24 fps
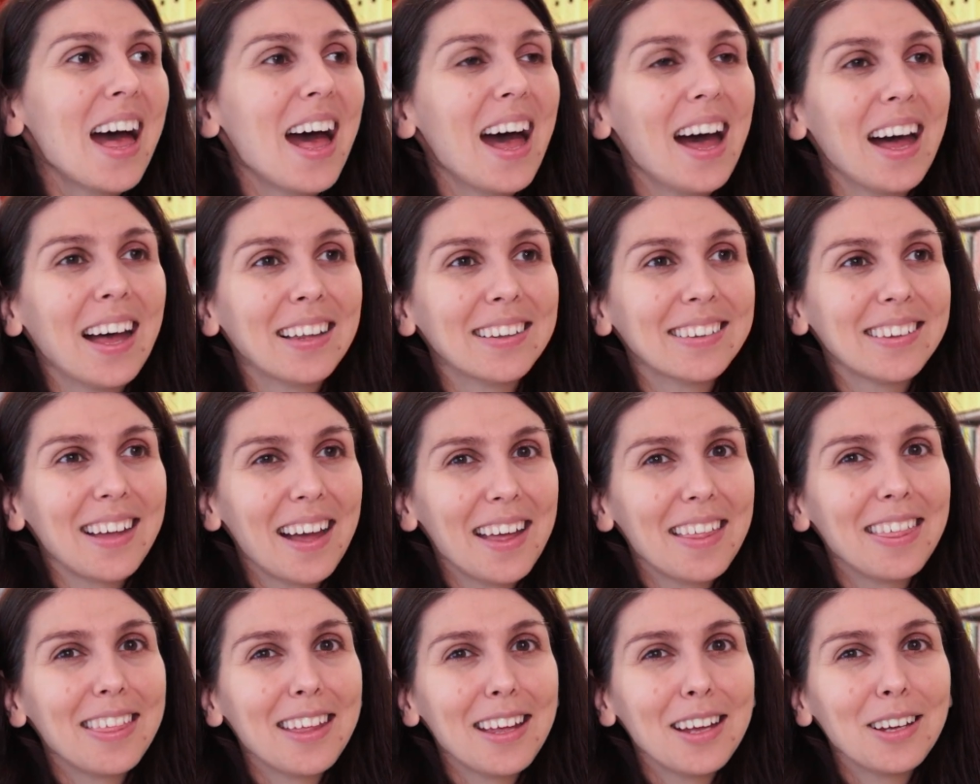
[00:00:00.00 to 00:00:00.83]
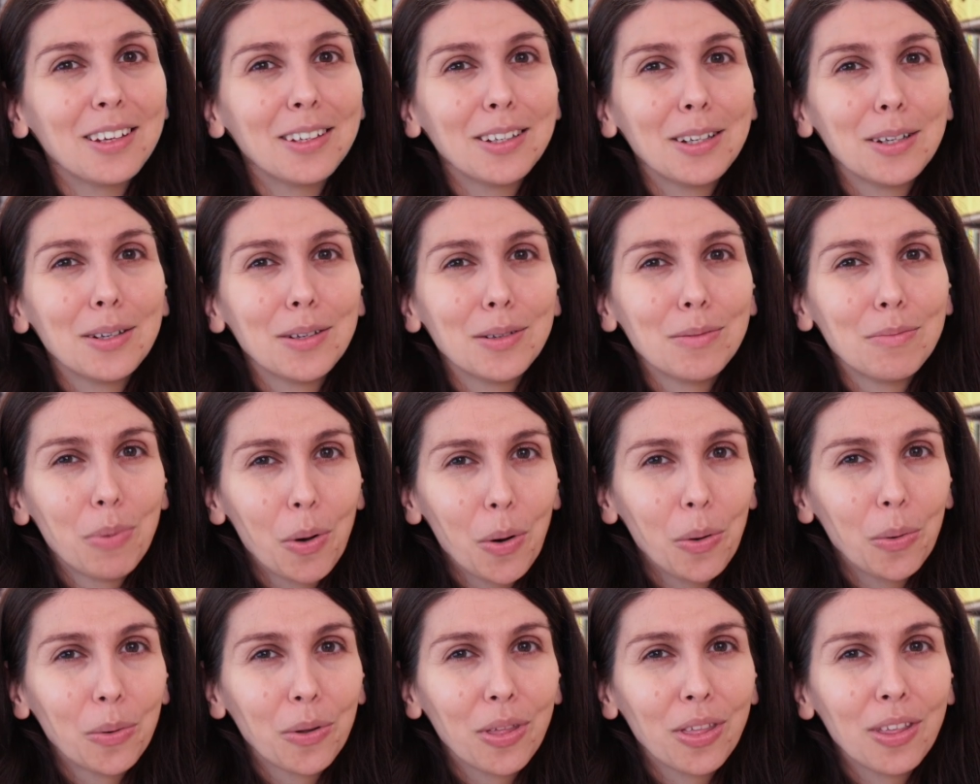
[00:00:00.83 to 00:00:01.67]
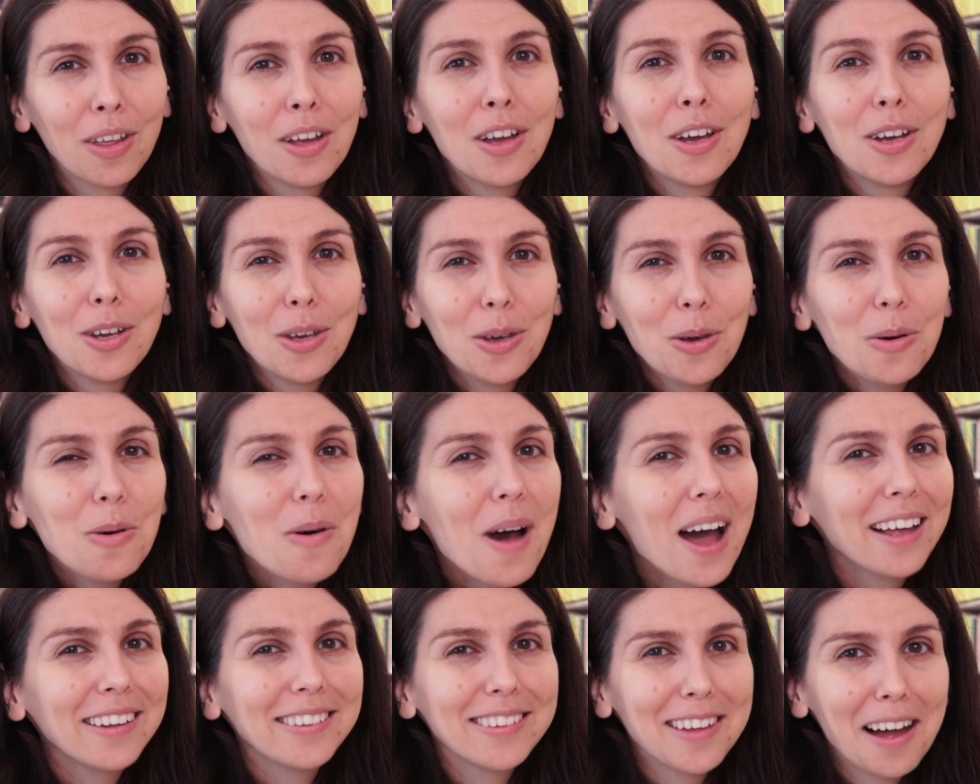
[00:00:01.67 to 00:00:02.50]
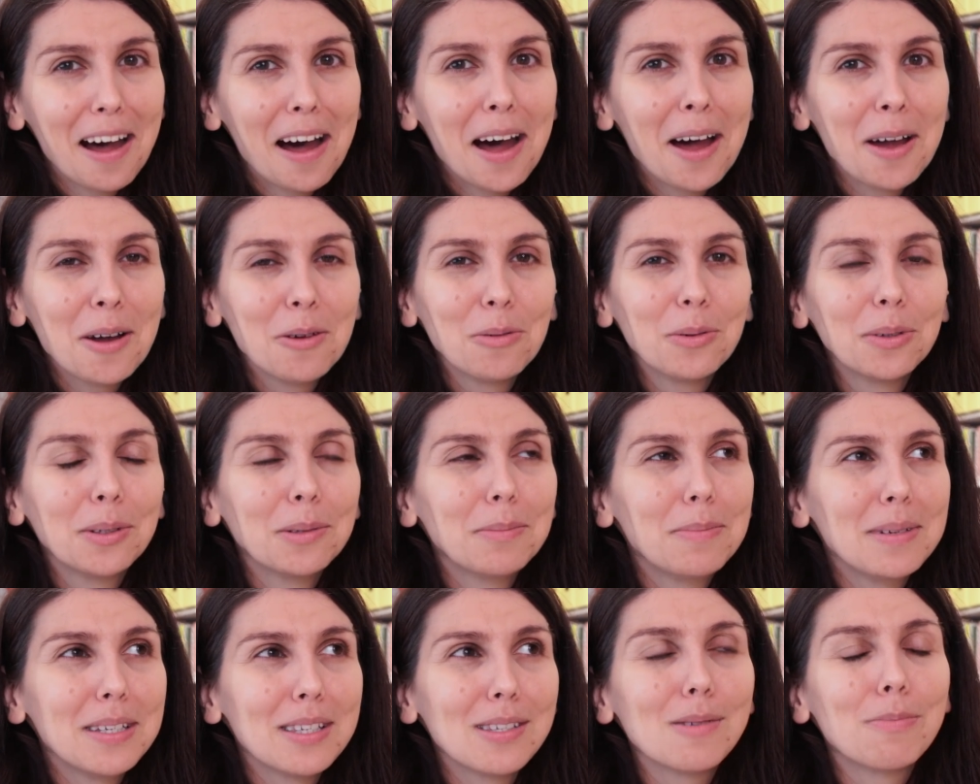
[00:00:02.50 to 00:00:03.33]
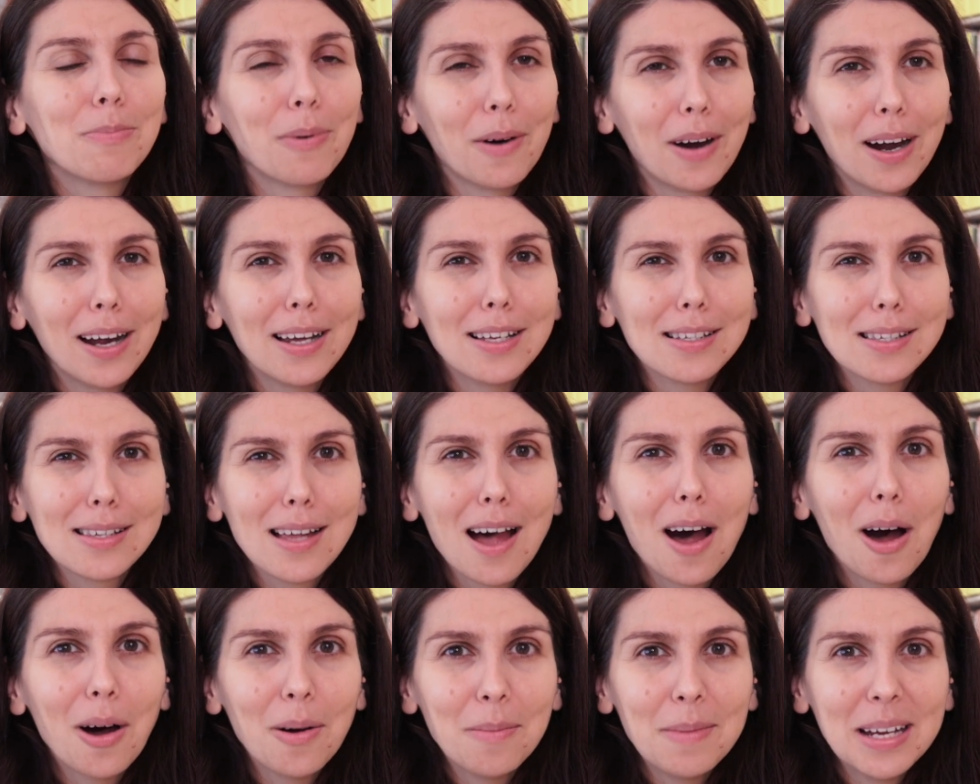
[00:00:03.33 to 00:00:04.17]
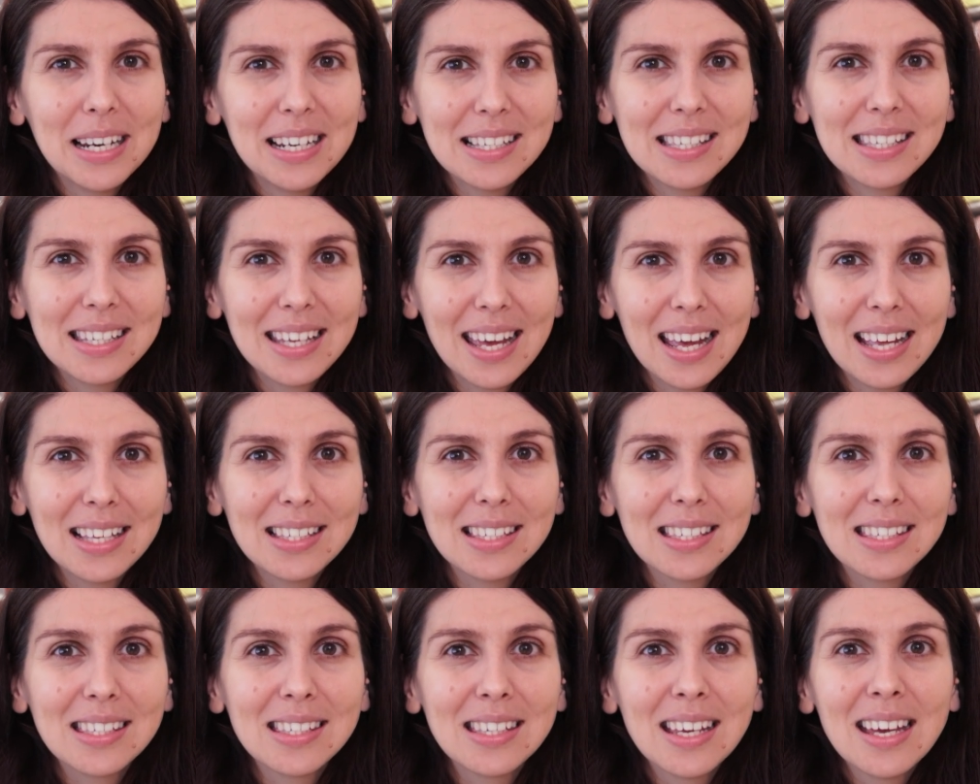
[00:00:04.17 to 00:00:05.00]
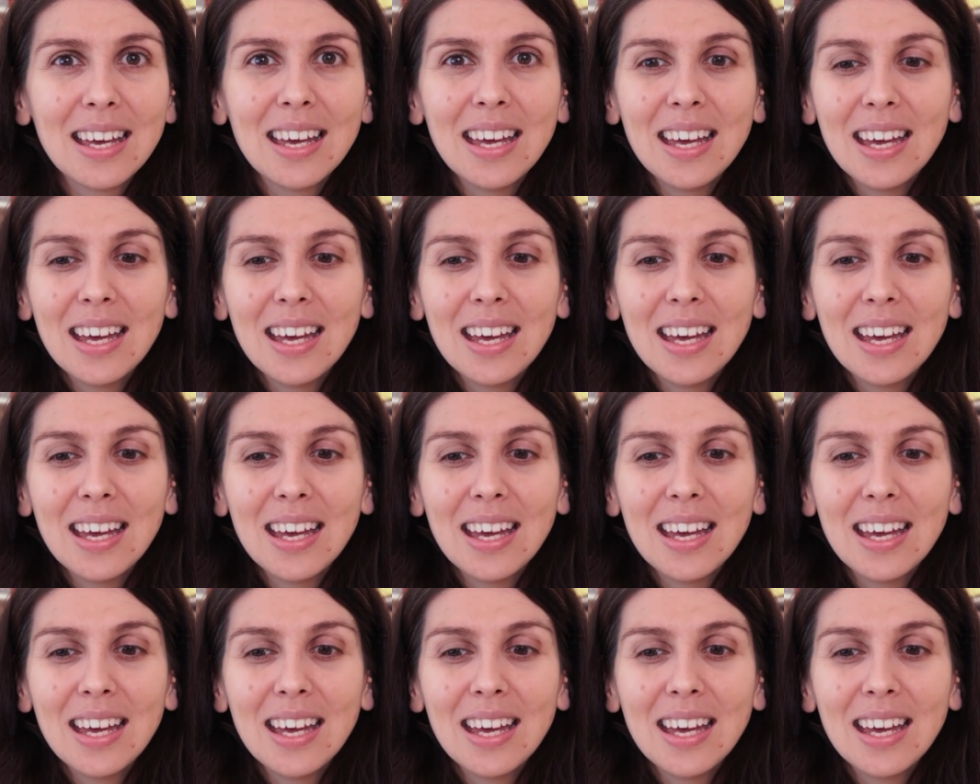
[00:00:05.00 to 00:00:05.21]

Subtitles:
And I think both you and I will be surprised how many skeins